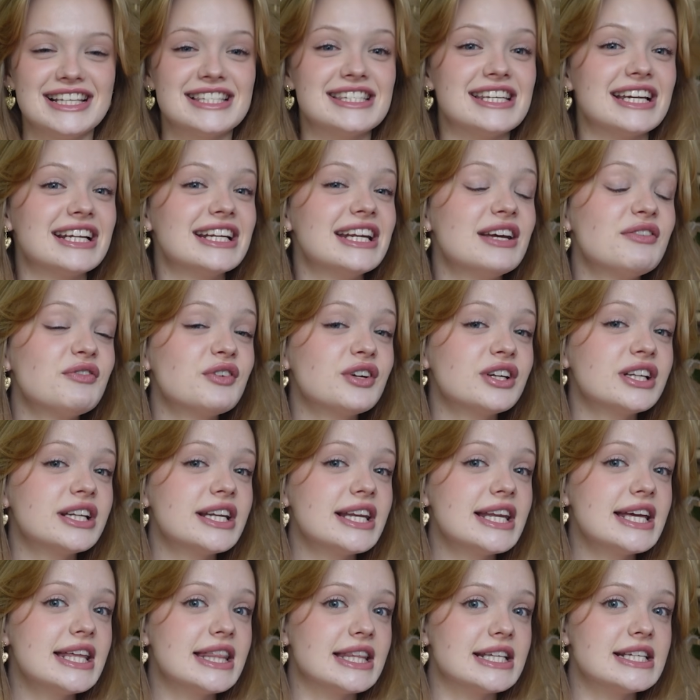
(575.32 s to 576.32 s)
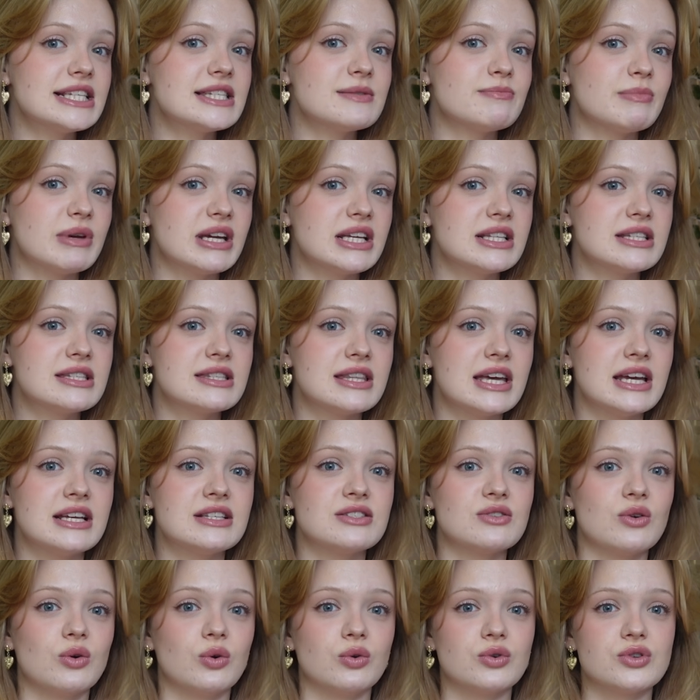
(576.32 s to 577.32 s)
Significantly, this means that
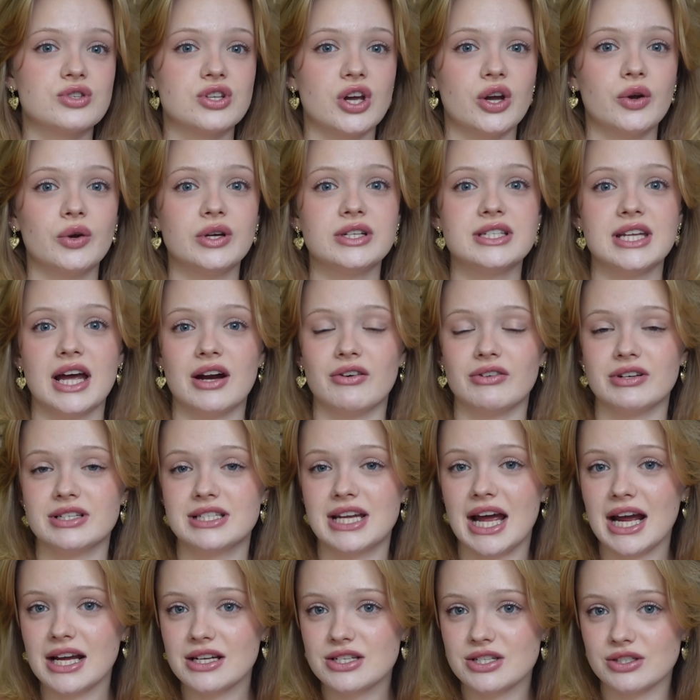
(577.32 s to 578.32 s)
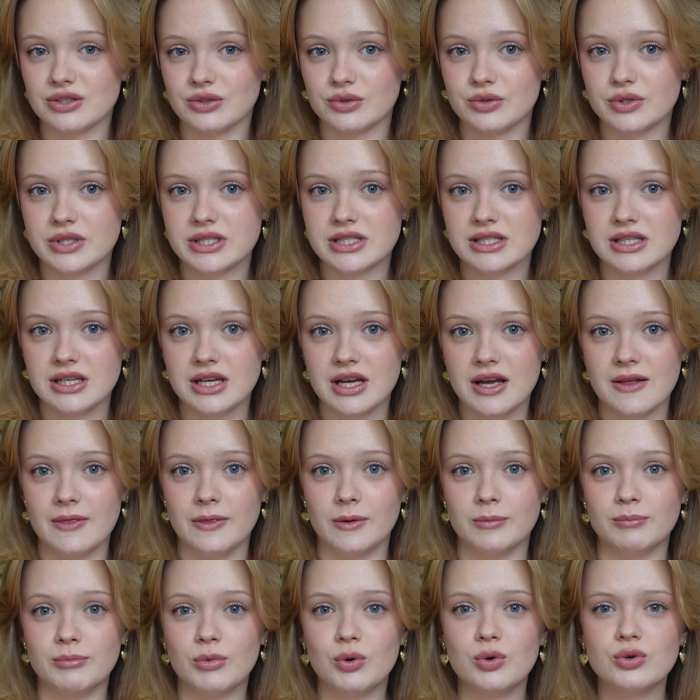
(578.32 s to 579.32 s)
it's also a pterodactyloid, the
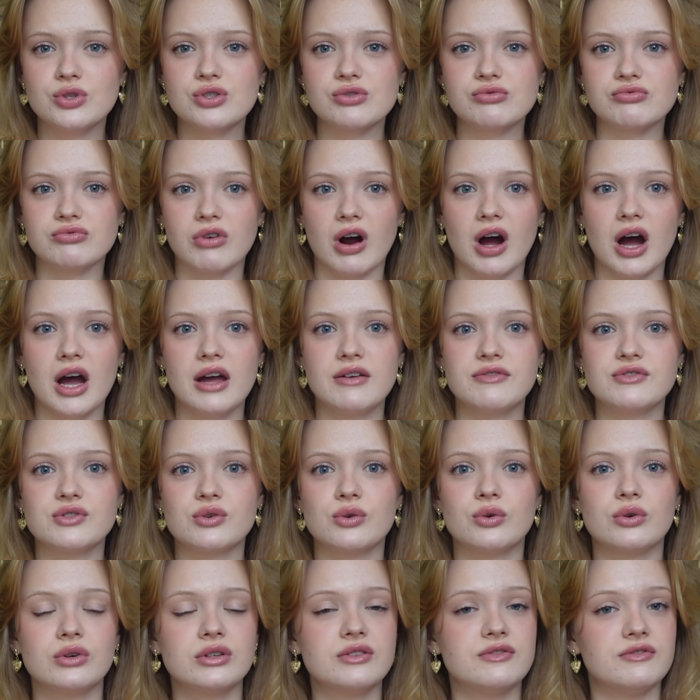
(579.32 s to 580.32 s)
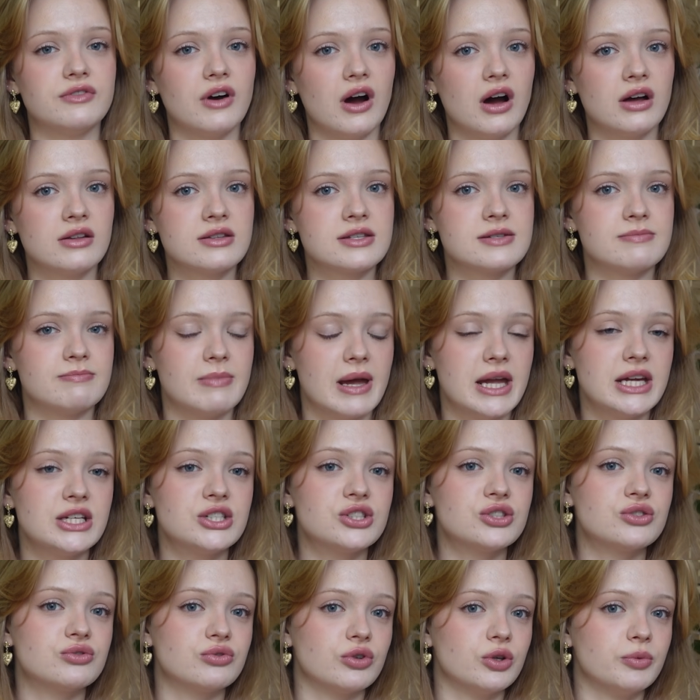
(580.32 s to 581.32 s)
more derived or advanced
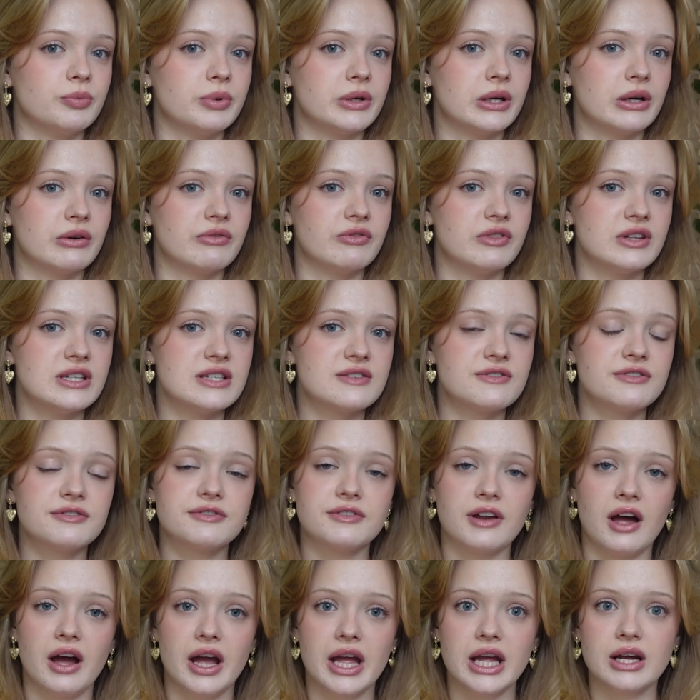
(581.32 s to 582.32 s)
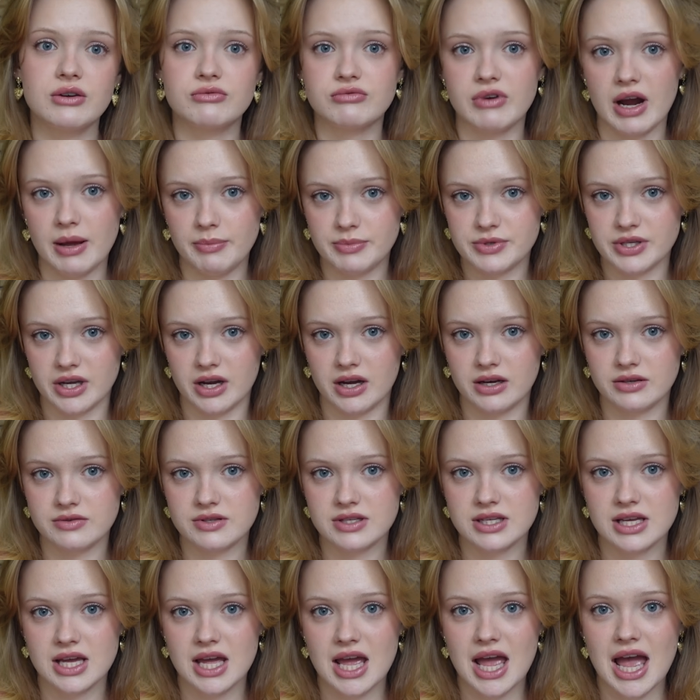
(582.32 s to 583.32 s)
major grouping of these flying
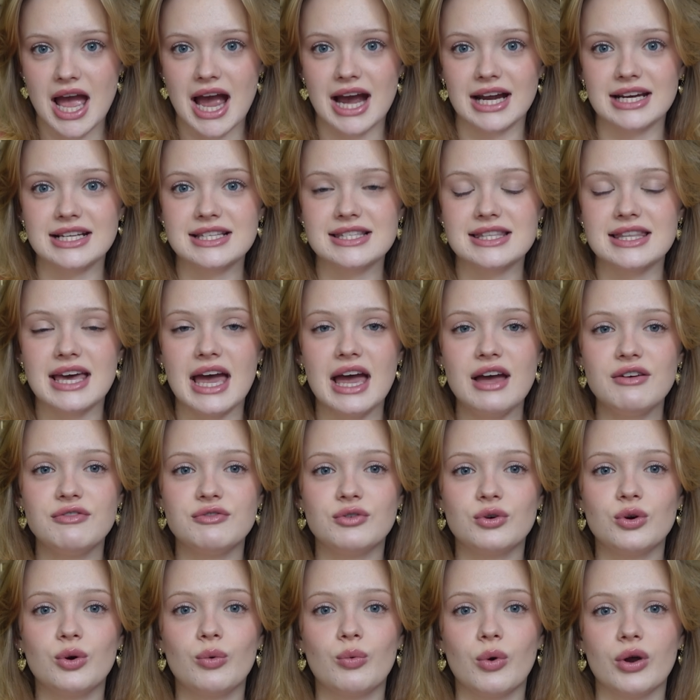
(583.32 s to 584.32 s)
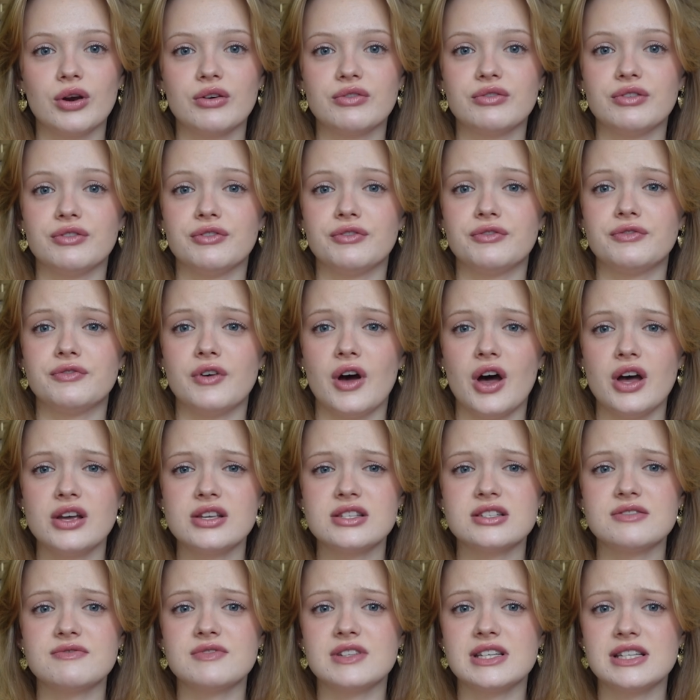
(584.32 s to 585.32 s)
reptiles, and is therefore one of the
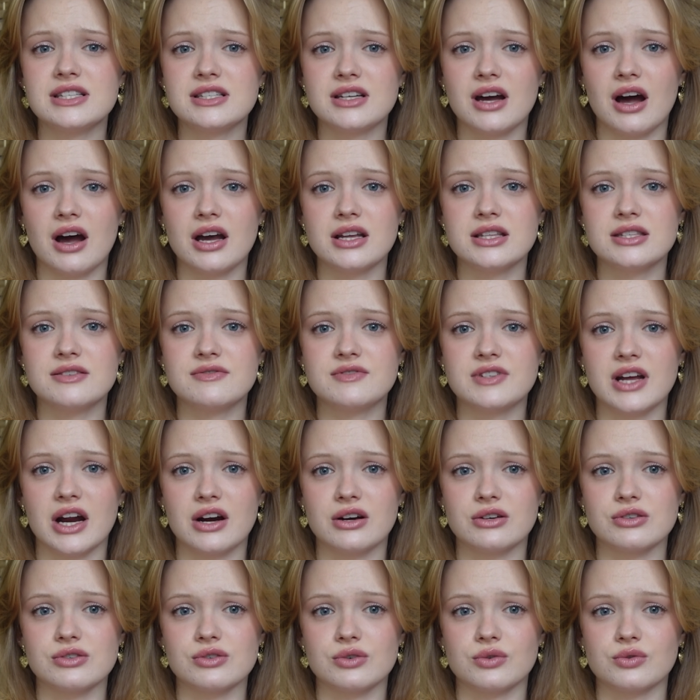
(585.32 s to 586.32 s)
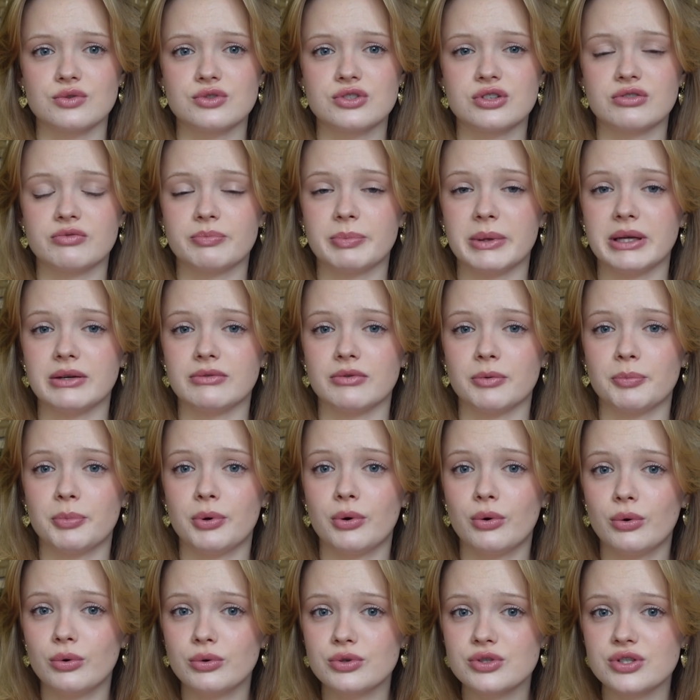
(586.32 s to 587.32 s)
first of these kinds of pterosaurs to be
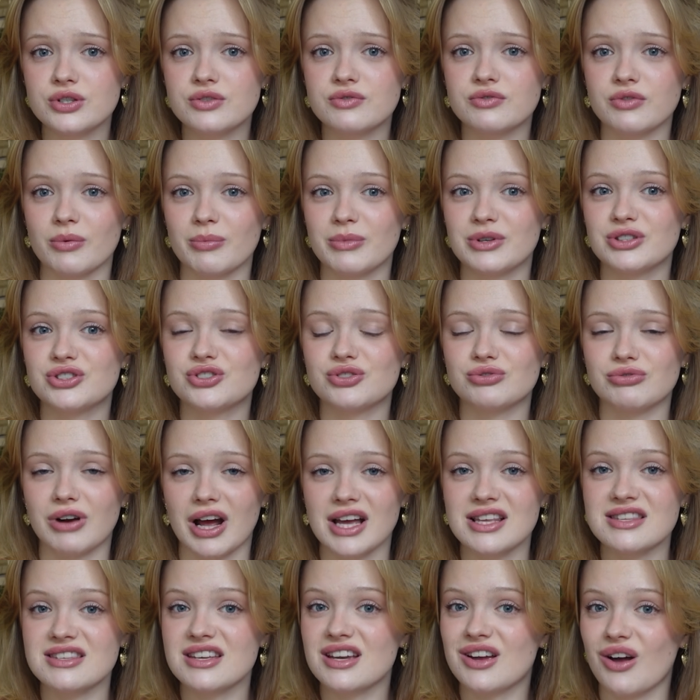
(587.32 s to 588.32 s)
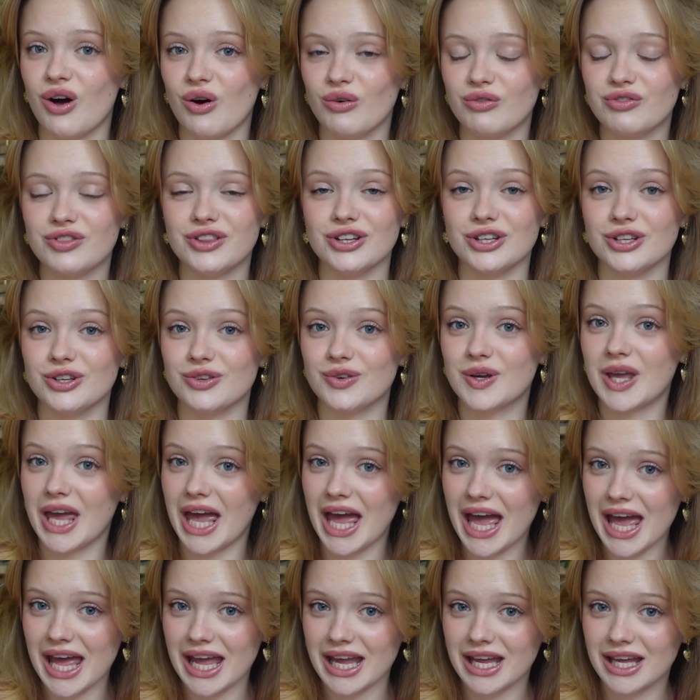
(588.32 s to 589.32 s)
reported from the Jurassic of the
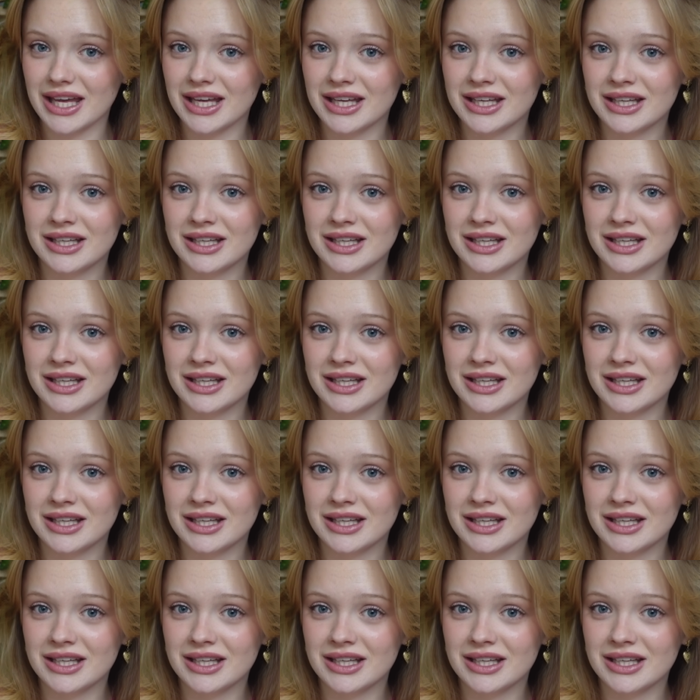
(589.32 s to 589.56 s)
UK.